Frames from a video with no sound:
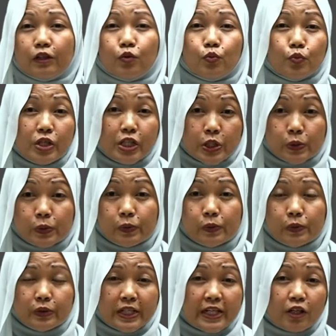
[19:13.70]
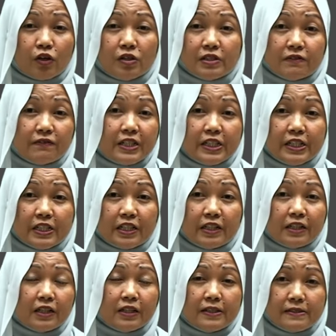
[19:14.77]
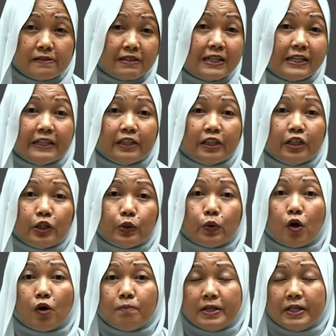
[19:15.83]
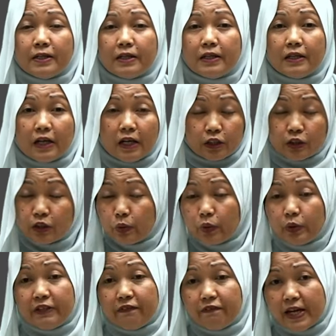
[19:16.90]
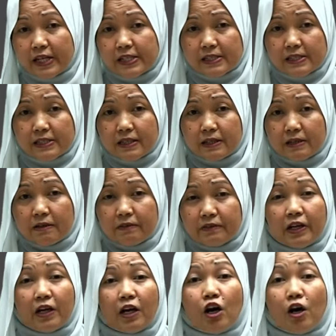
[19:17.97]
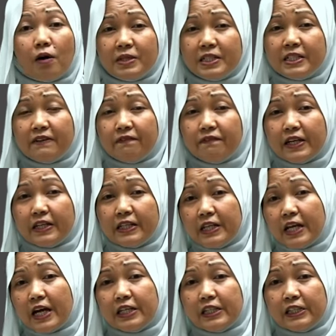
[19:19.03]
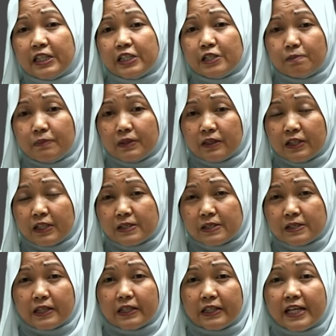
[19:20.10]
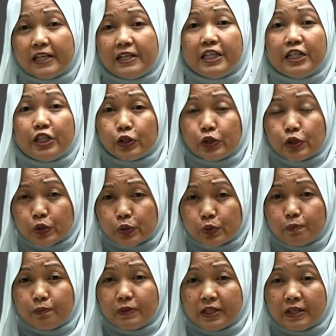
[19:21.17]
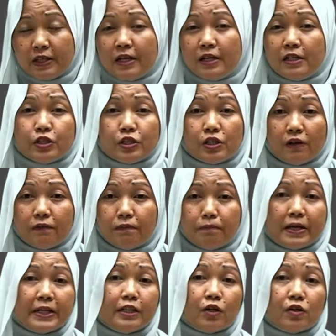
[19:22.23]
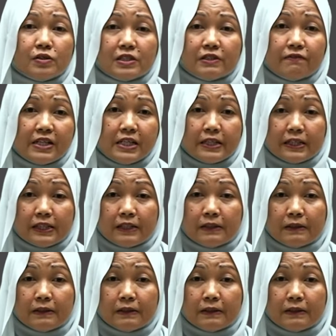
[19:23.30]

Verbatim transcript: we know that conservation is related to common uh, to defects. There are common defects in heritage buildings that need to be solved by the conservator.